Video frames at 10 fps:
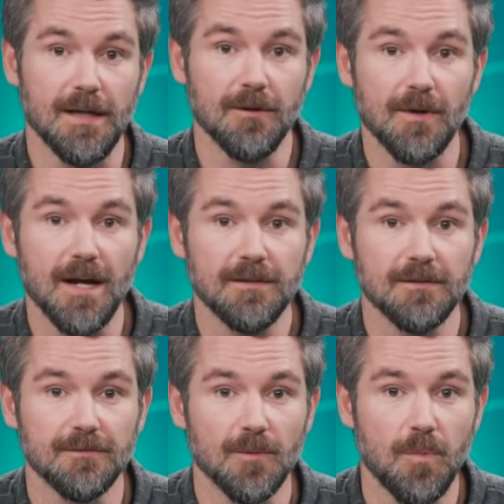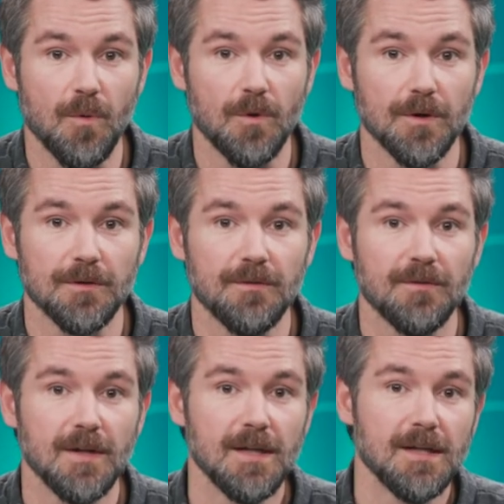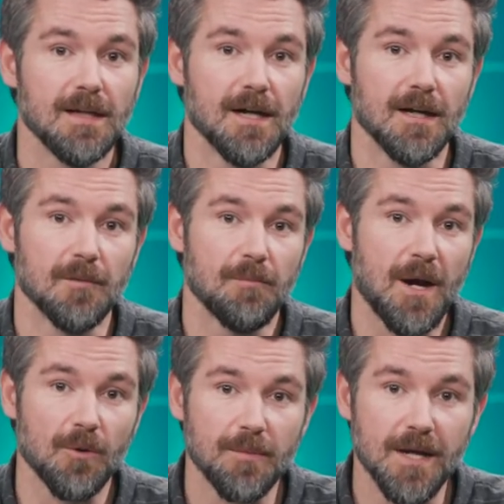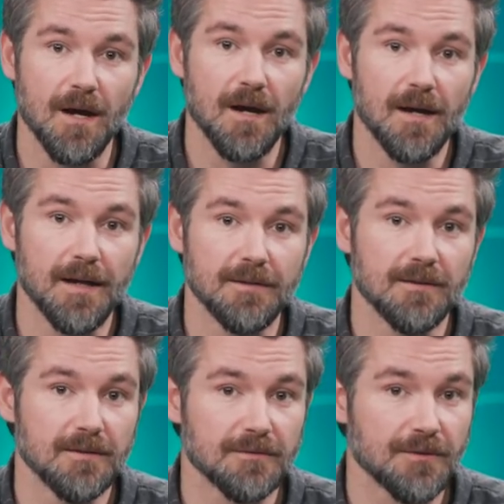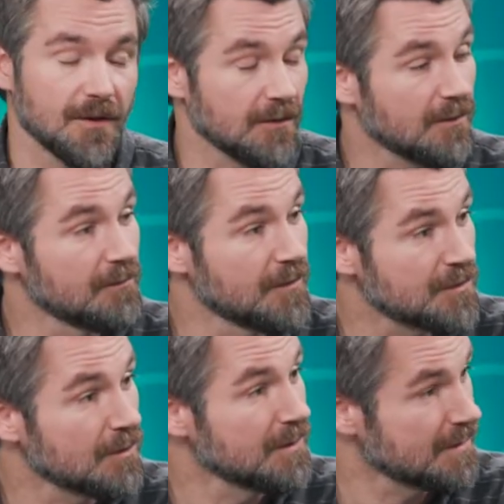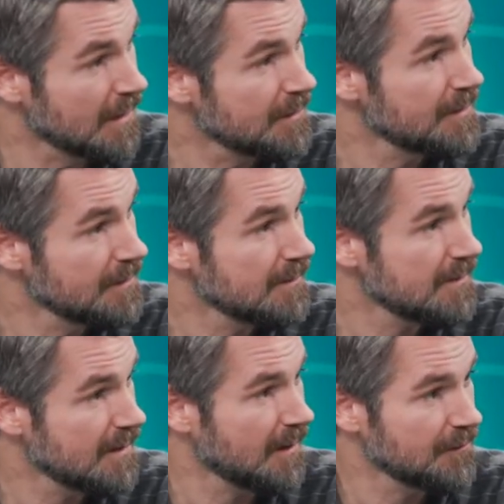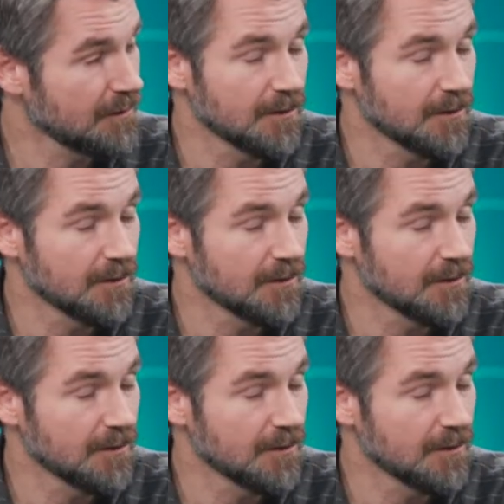and interactive reports. Power BI delivers custom visualizations, as